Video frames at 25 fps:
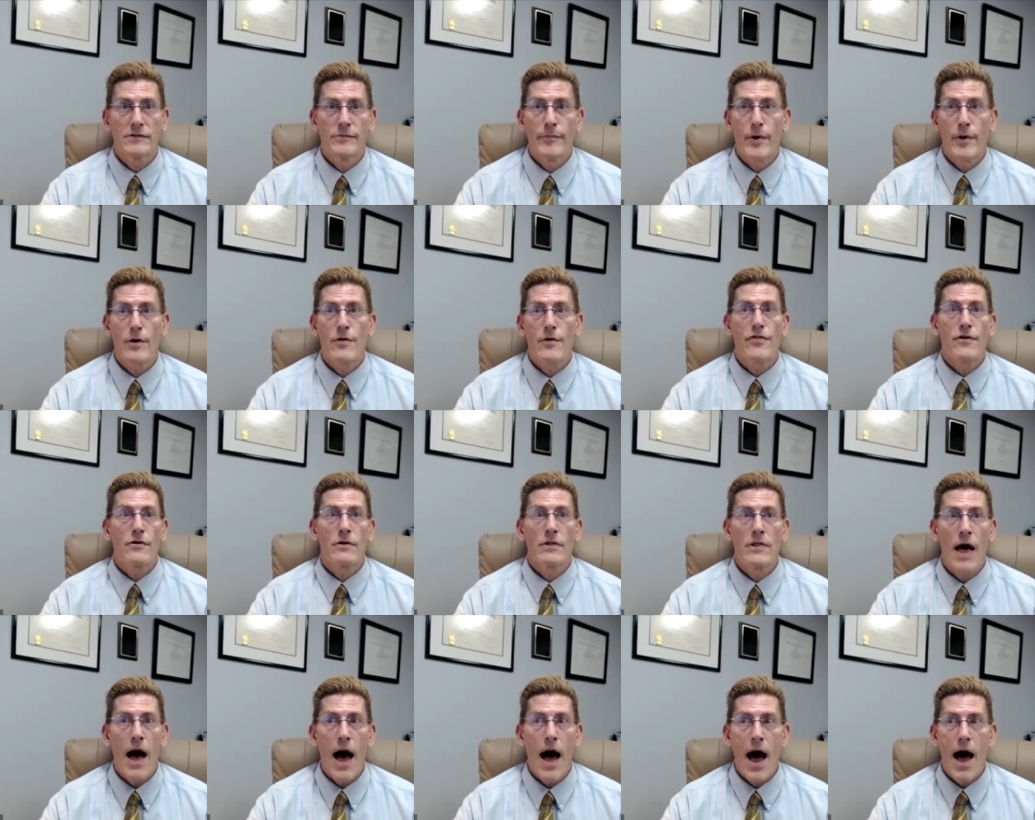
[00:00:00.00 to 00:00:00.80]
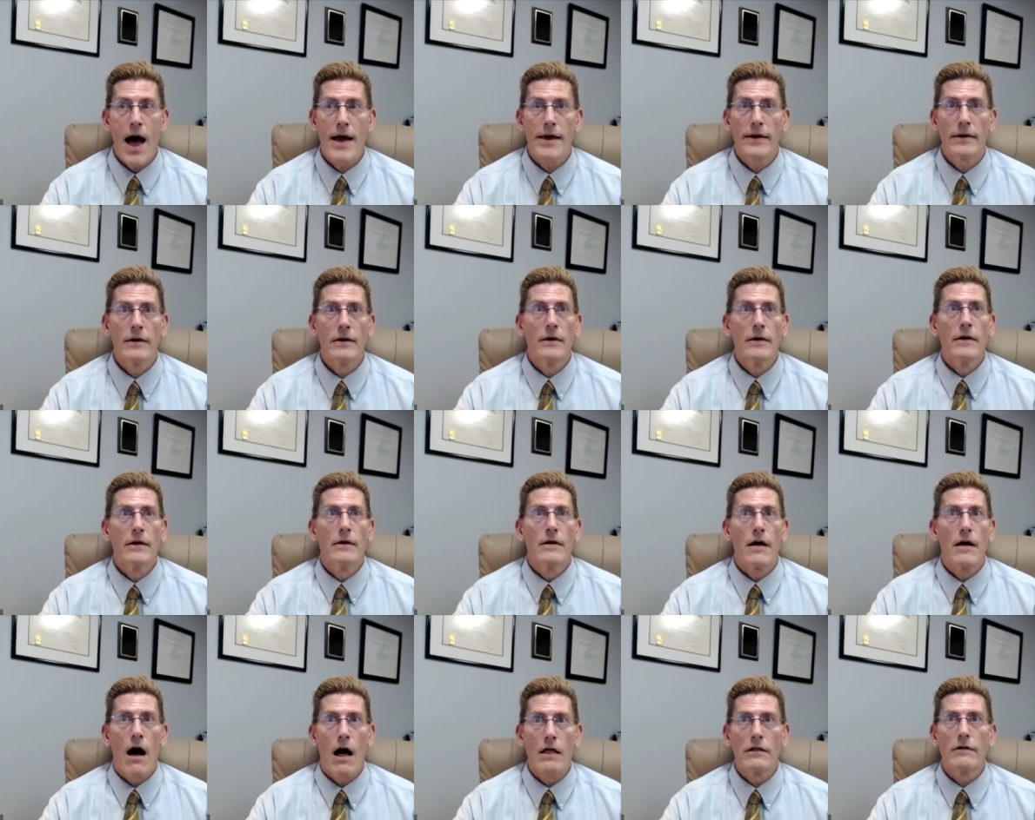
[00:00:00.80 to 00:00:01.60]
birther lie,
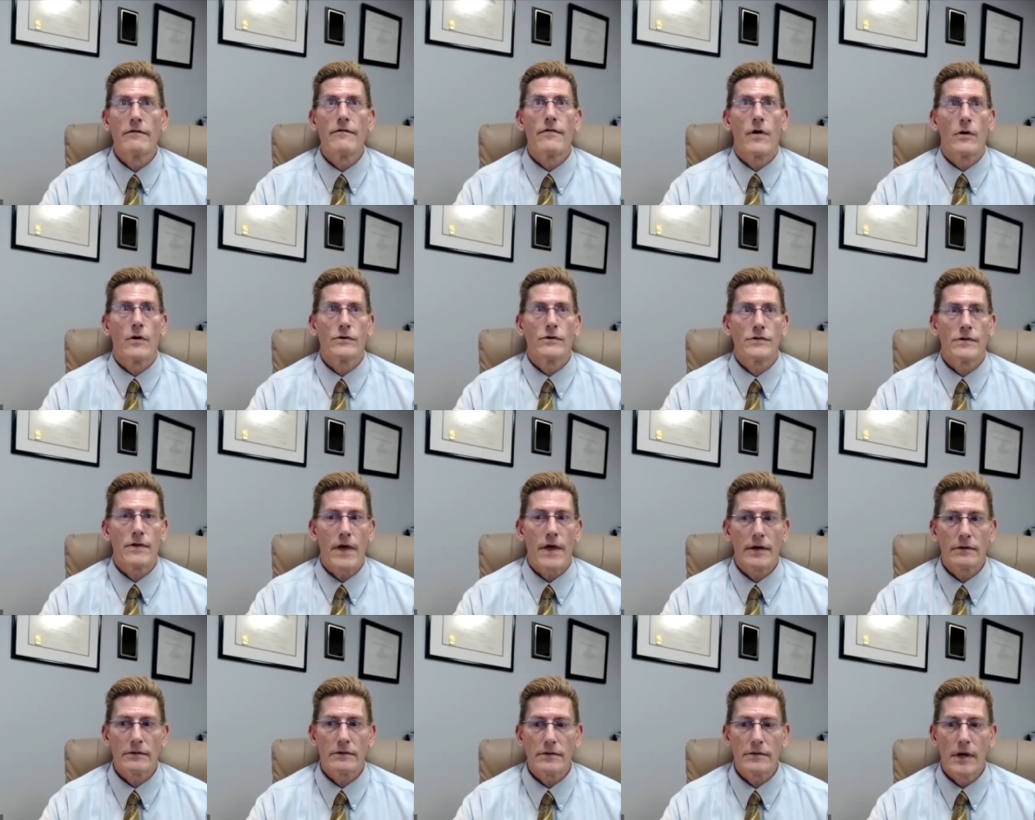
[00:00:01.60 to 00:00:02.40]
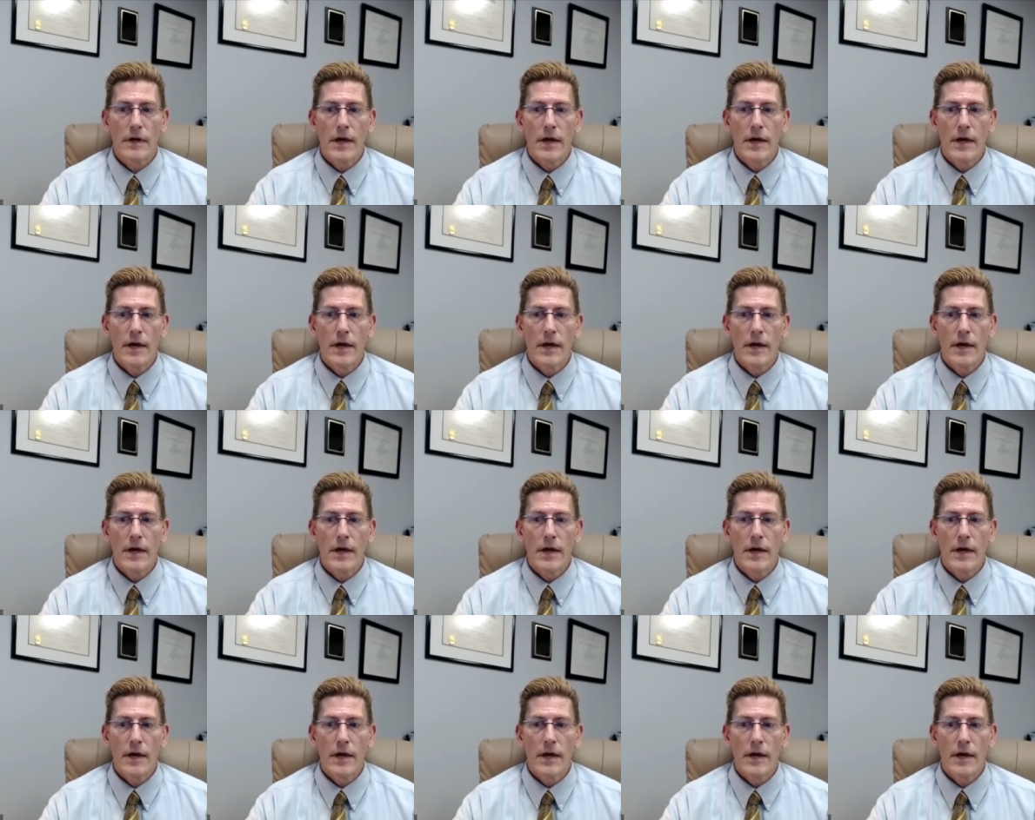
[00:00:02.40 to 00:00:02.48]
all of those things.